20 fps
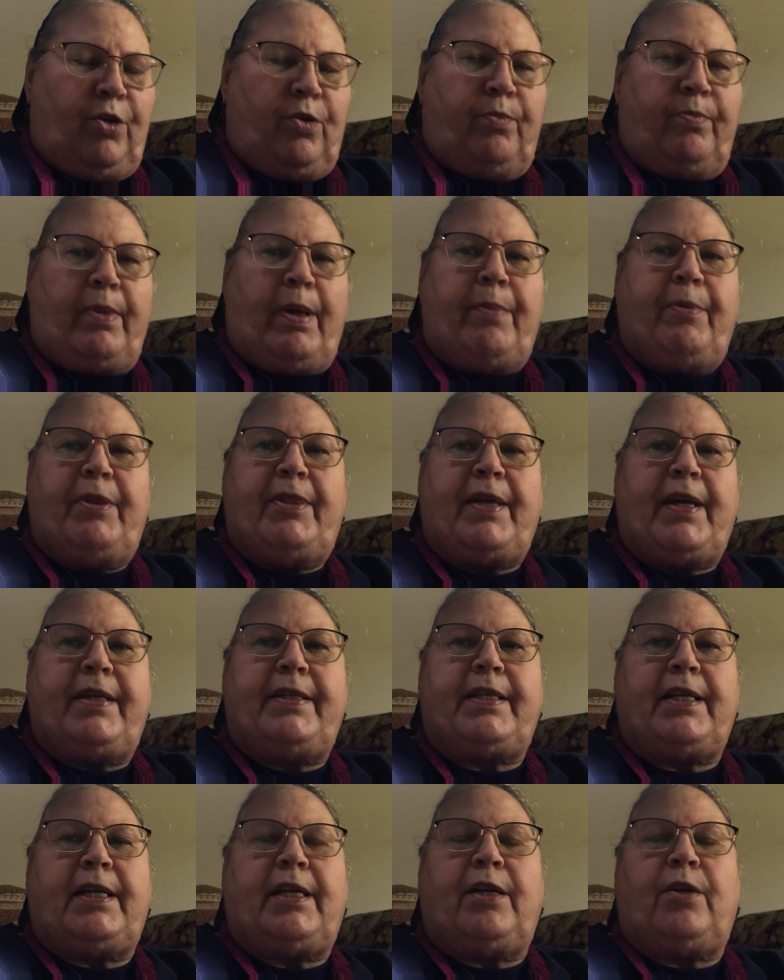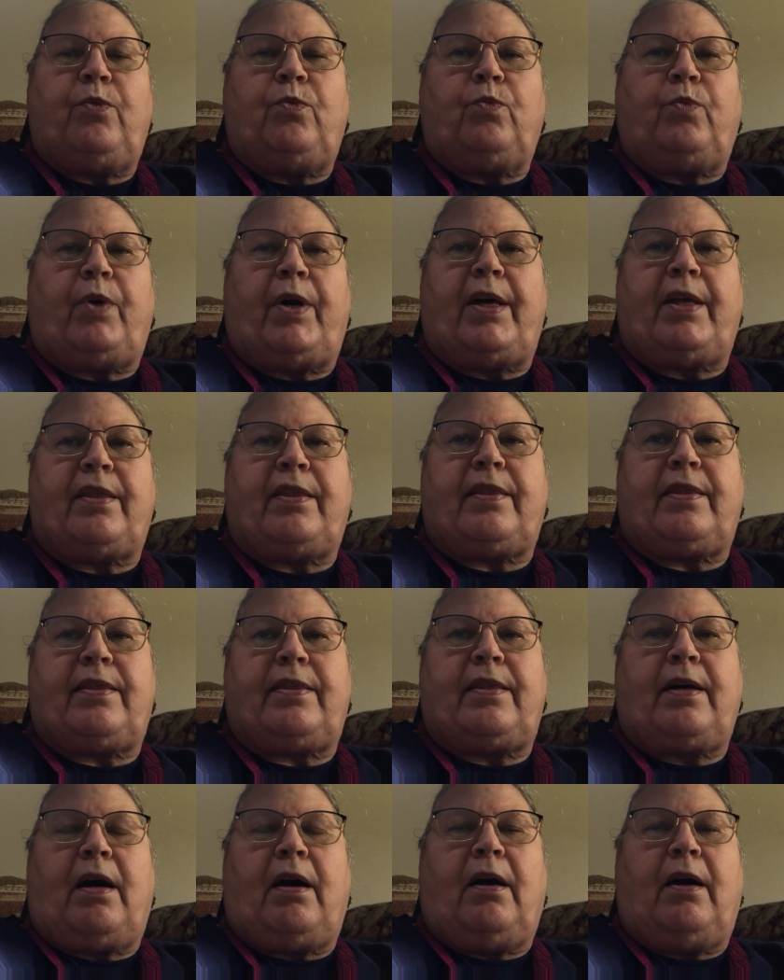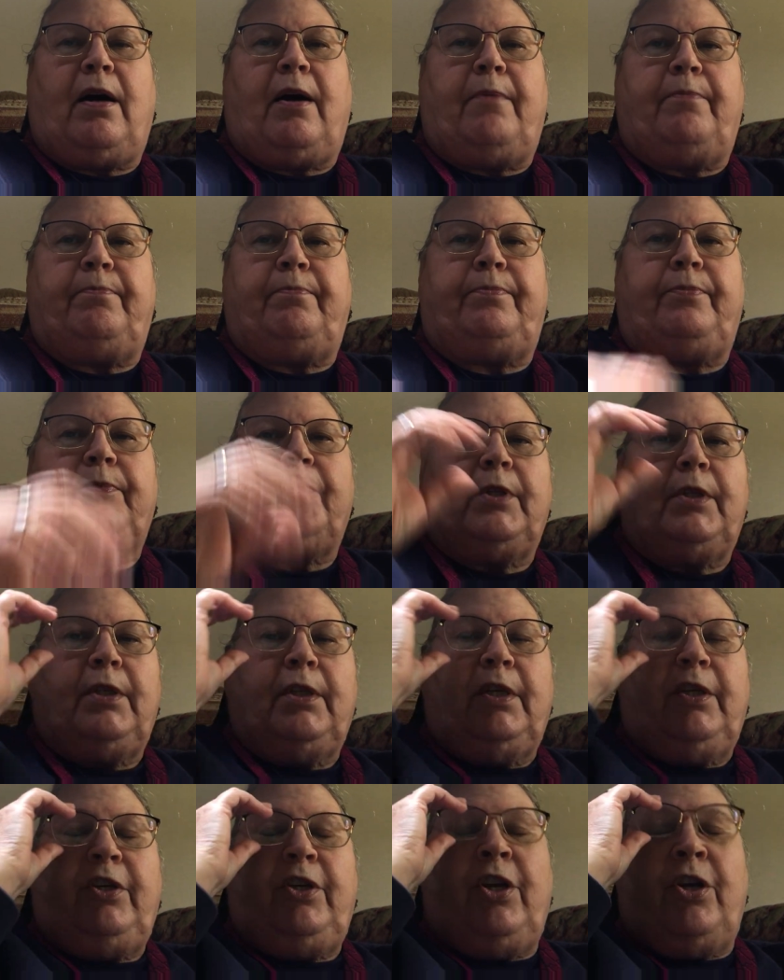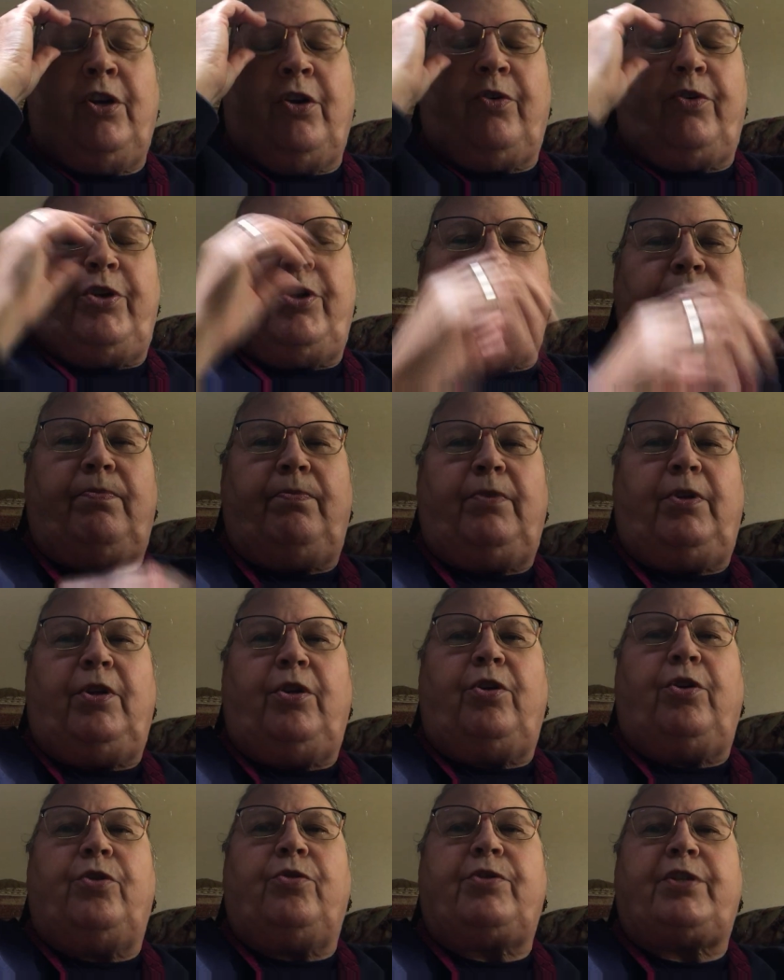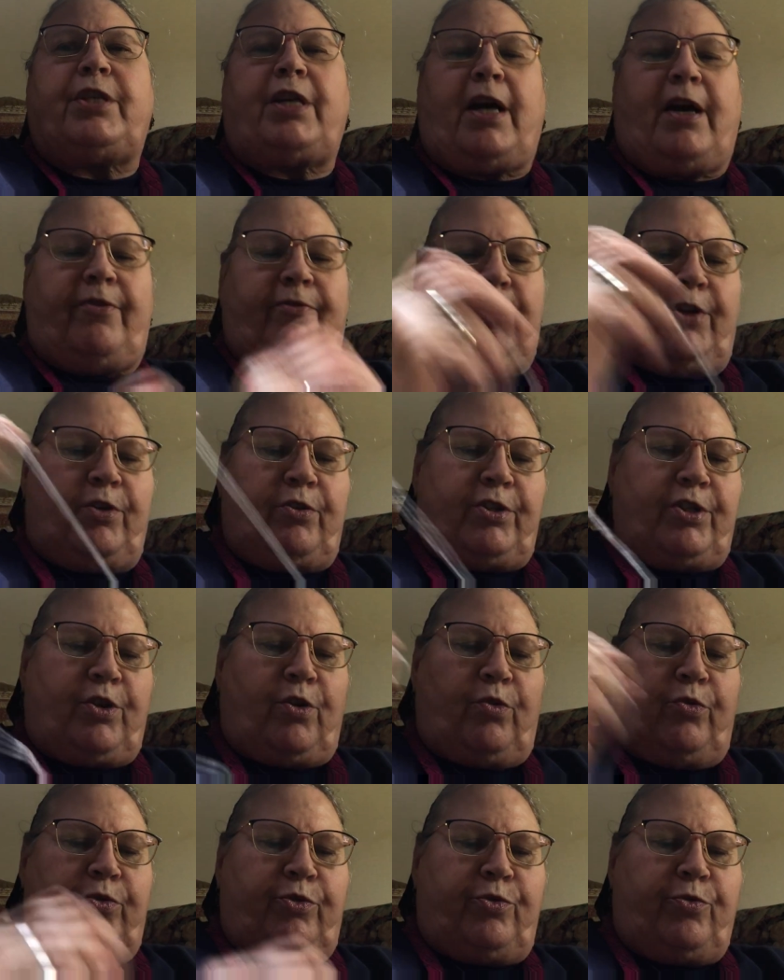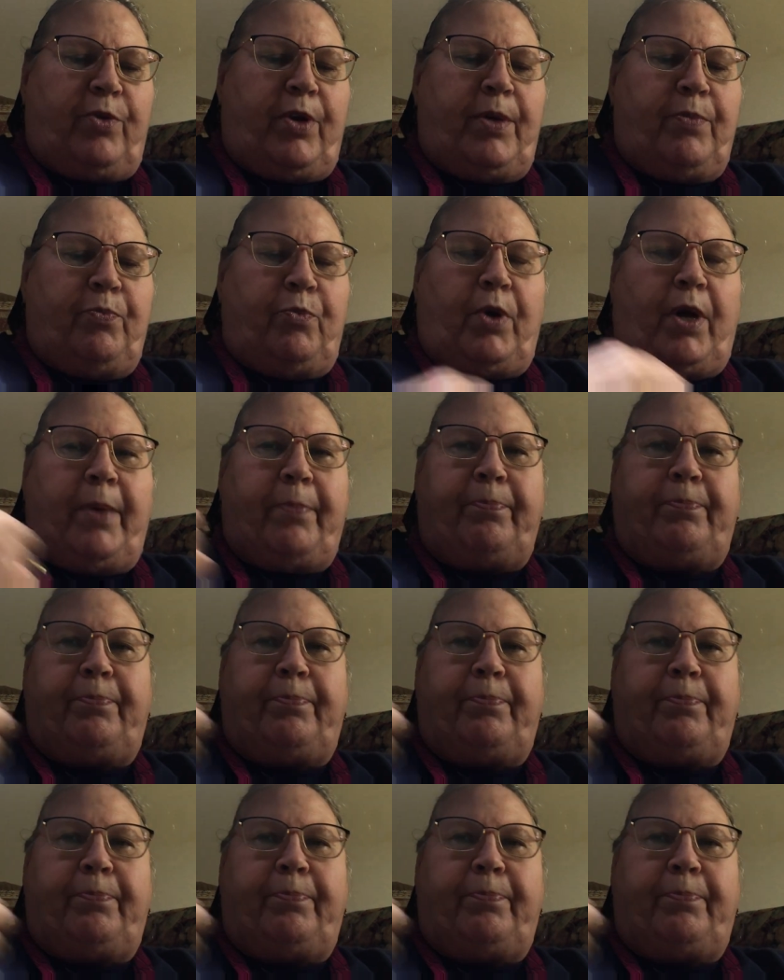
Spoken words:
Maybe they did it with, you used to have years ago Dream Whip